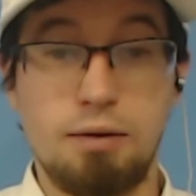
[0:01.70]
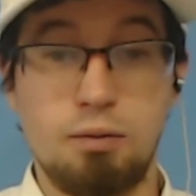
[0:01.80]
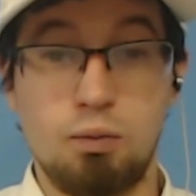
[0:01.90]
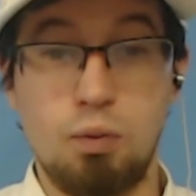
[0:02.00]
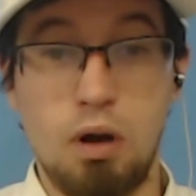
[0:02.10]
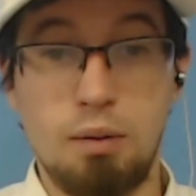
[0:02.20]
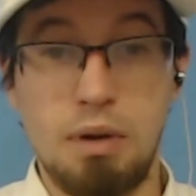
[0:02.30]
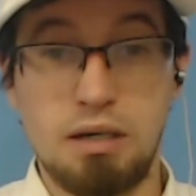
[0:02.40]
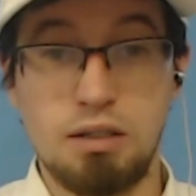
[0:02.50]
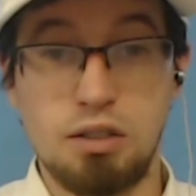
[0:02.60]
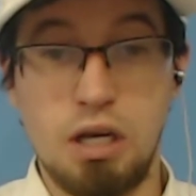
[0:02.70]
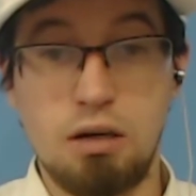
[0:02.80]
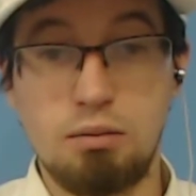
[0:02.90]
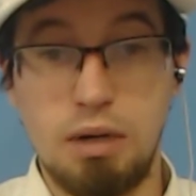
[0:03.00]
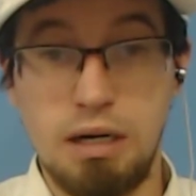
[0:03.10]
Welcome back to the
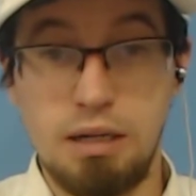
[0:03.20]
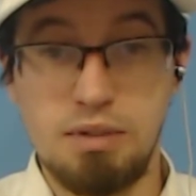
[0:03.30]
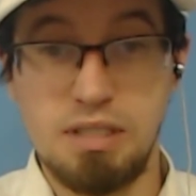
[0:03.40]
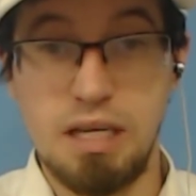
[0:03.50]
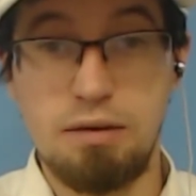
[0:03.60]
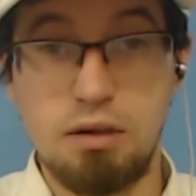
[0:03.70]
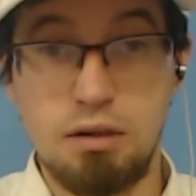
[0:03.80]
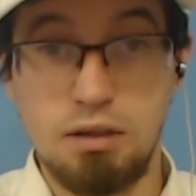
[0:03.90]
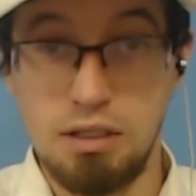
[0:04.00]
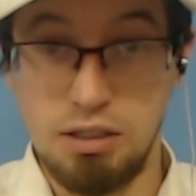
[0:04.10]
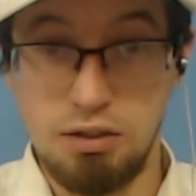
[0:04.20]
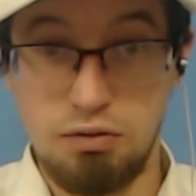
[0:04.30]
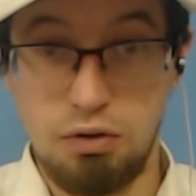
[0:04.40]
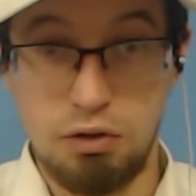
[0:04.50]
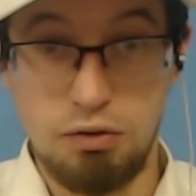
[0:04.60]
channel. My name is David. This is
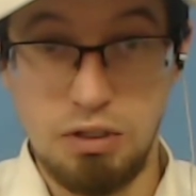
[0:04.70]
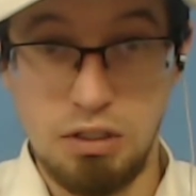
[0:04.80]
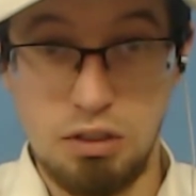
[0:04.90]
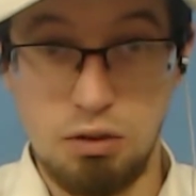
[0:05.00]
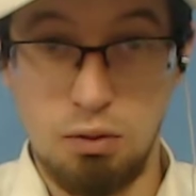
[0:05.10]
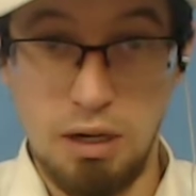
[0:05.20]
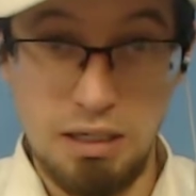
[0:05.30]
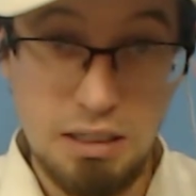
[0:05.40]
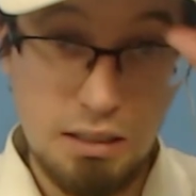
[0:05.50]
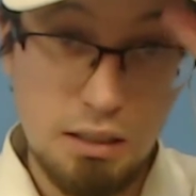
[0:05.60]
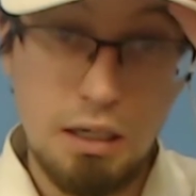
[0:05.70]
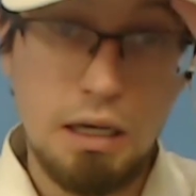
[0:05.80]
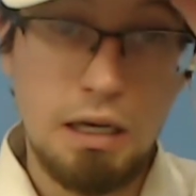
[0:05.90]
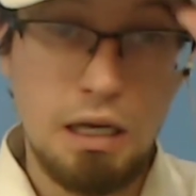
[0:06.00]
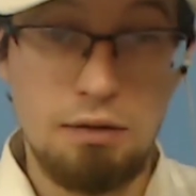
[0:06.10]
Fresh Faces New Ideas.
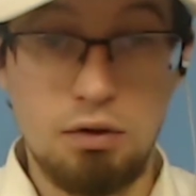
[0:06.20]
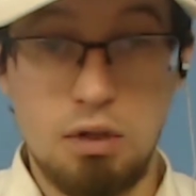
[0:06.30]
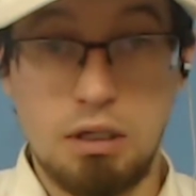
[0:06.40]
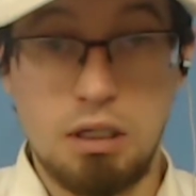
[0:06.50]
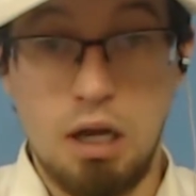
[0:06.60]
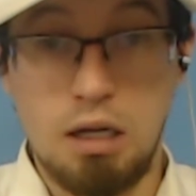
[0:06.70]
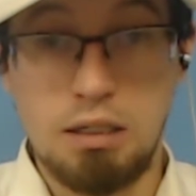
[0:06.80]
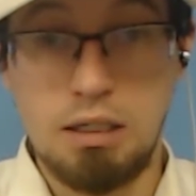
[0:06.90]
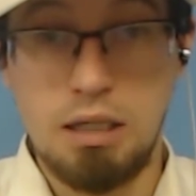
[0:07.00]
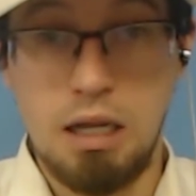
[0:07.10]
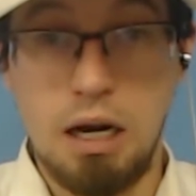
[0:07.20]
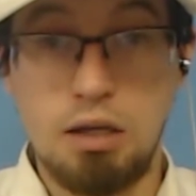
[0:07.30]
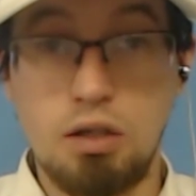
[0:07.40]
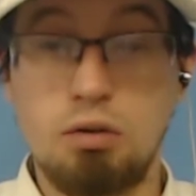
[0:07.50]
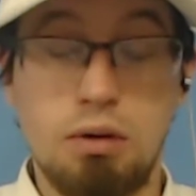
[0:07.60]
If you like the content that I
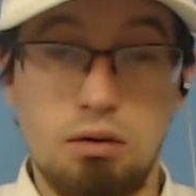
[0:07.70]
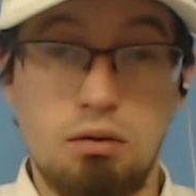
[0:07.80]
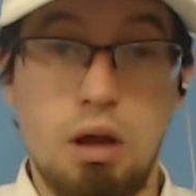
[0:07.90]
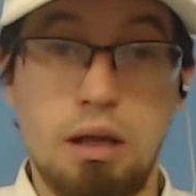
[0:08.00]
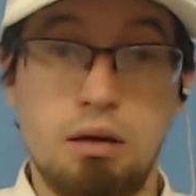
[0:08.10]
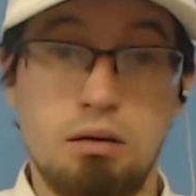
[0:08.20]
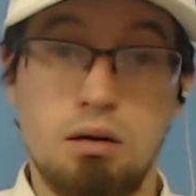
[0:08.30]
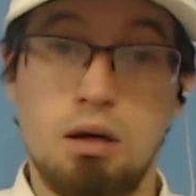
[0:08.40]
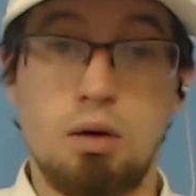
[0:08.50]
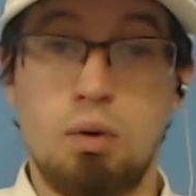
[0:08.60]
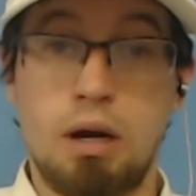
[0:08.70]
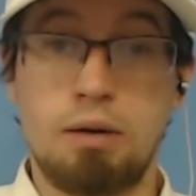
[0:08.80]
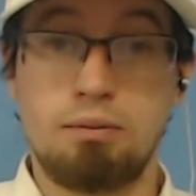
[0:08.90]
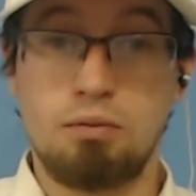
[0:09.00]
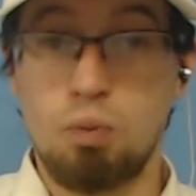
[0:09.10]
do and you like what
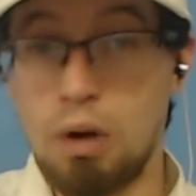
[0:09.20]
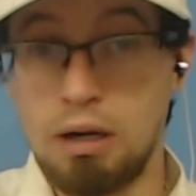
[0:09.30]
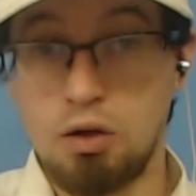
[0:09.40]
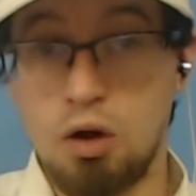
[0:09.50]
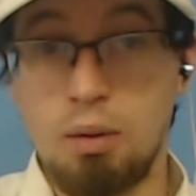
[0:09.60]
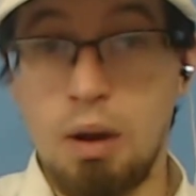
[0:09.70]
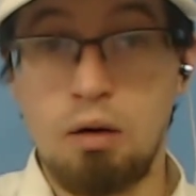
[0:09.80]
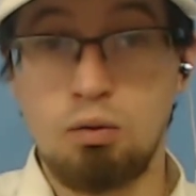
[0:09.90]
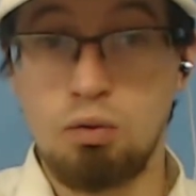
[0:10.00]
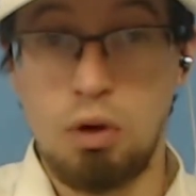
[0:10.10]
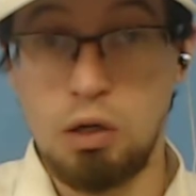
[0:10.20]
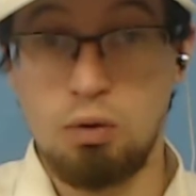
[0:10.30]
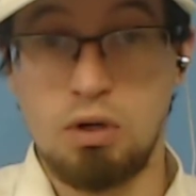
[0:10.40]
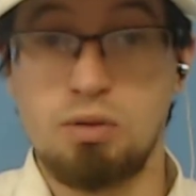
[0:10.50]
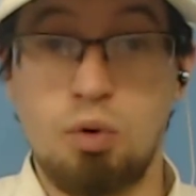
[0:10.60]
I talk about and you
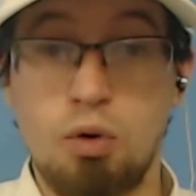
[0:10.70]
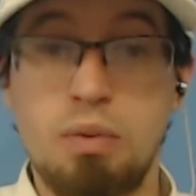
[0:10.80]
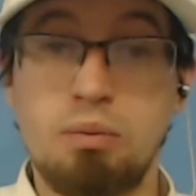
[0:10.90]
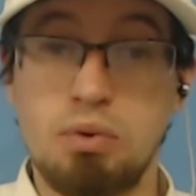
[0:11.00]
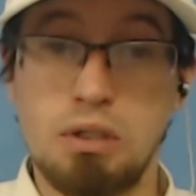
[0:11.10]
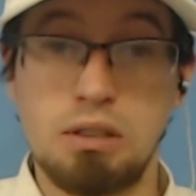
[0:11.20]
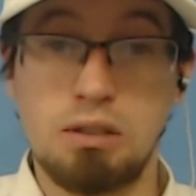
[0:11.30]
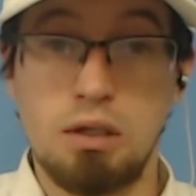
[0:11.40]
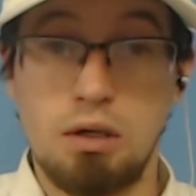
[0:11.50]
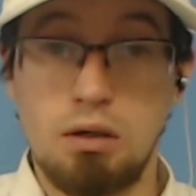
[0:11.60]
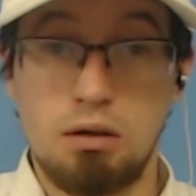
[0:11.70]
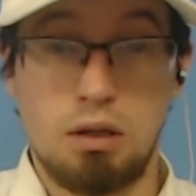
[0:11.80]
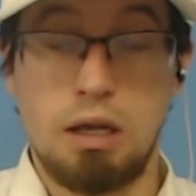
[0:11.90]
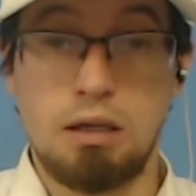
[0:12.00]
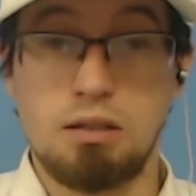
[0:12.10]
want to support me, please
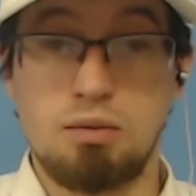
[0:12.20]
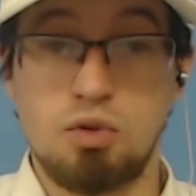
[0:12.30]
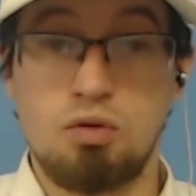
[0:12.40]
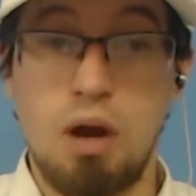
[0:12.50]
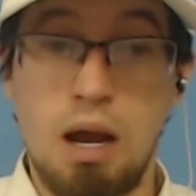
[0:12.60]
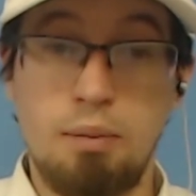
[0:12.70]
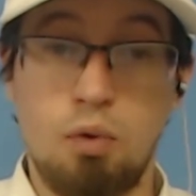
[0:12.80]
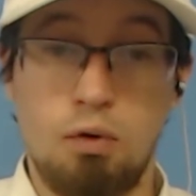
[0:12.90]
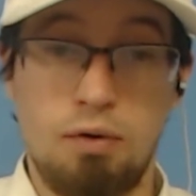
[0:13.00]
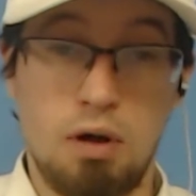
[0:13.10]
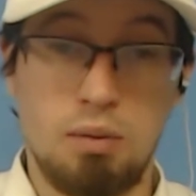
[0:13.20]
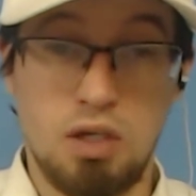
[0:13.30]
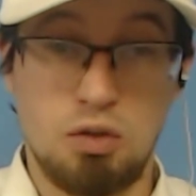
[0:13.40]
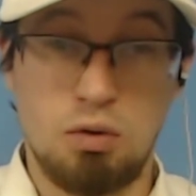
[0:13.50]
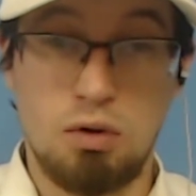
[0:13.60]
like and subscribe or follow me
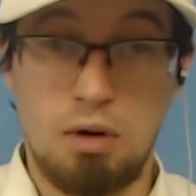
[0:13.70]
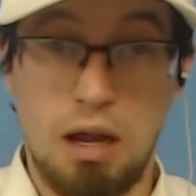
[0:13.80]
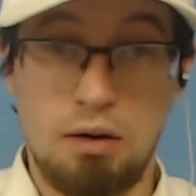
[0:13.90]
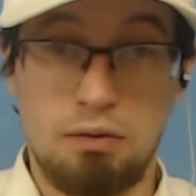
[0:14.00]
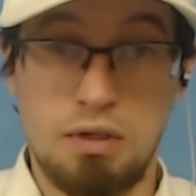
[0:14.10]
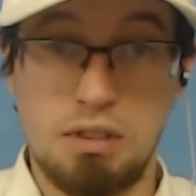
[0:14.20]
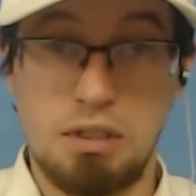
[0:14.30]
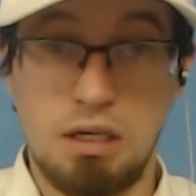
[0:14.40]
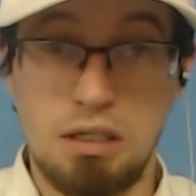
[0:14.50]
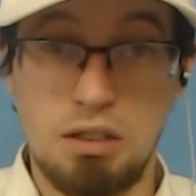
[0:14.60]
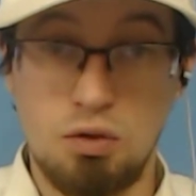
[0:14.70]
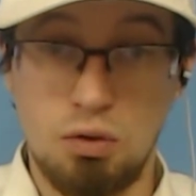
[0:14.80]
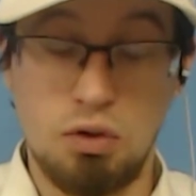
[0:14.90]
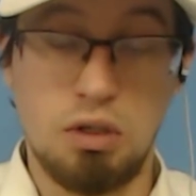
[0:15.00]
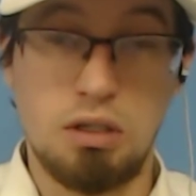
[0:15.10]
on Twitter at Faces Ideas, or
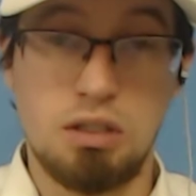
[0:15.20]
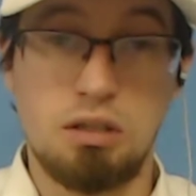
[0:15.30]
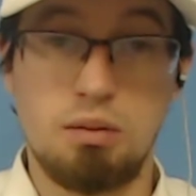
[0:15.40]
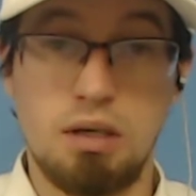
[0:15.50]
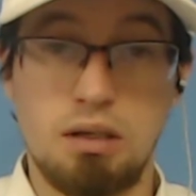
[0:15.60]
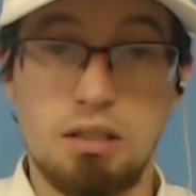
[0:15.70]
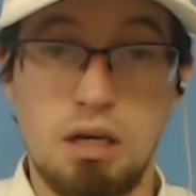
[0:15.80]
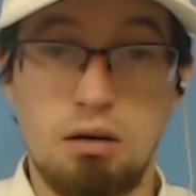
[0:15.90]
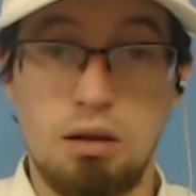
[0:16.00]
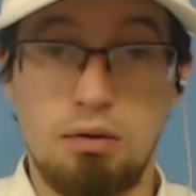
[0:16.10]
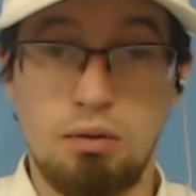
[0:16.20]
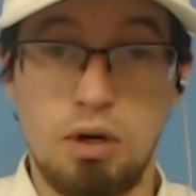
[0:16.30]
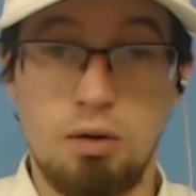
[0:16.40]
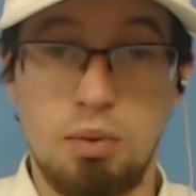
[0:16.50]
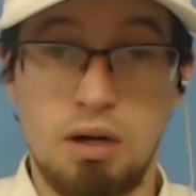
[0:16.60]
you can listen to me on the Center Left
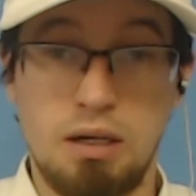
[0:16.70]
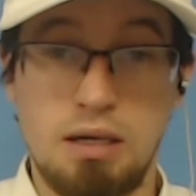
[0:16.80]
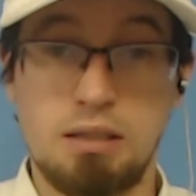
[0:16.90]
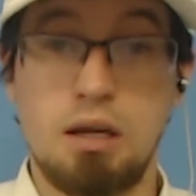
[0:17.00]
Radio podcast.